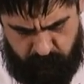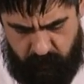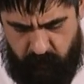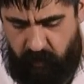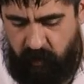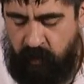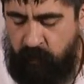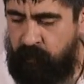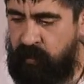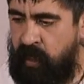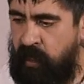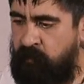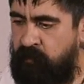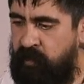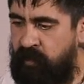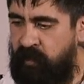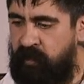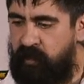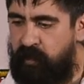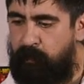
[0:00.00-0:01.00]
Sometimes
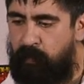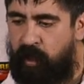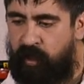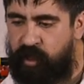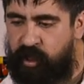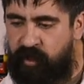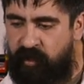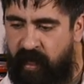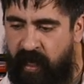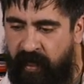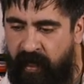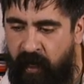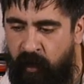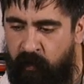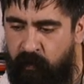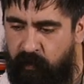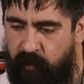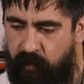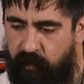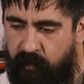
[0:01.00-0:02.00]
you need to punch that
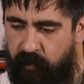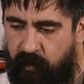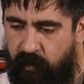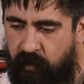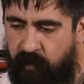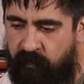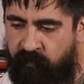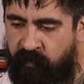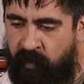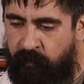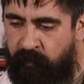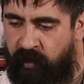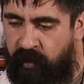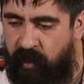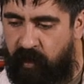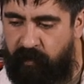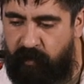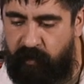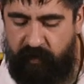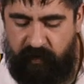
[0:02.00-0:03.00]
out from the
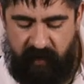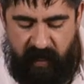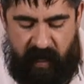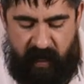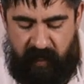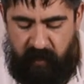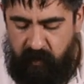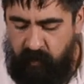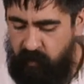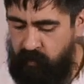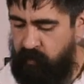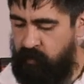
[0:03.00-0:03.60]
other side.